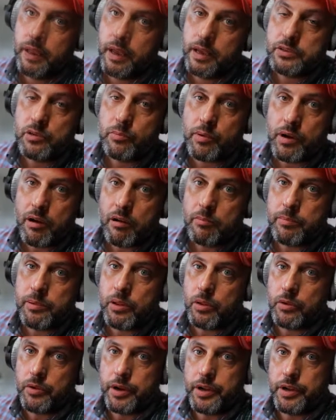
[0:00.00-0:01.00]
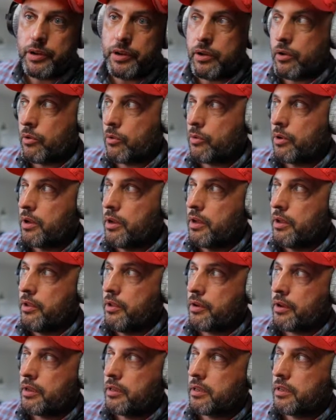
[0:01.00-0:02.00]
As you probably already know,
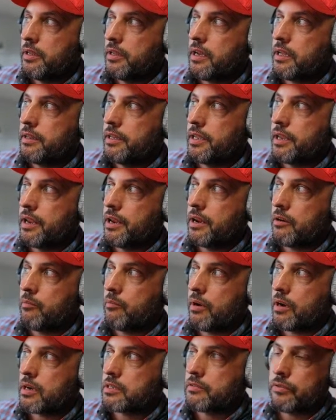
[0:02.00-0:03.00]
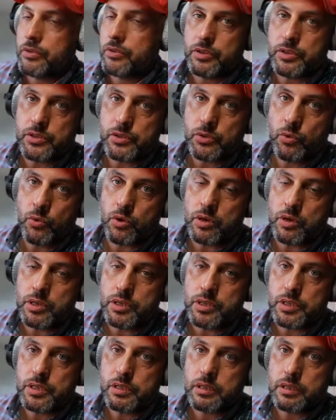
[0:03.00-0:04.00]
you can click on the gearbox for the
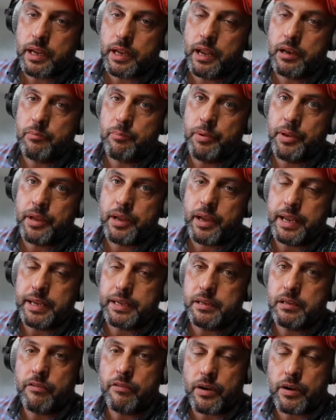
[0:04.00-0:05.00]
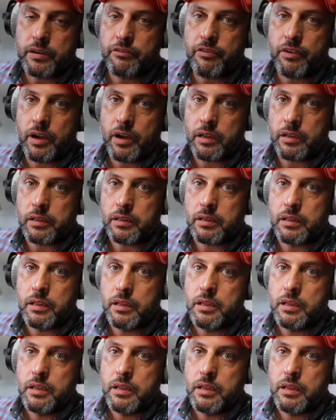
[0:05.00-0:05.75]
source and pick a different file.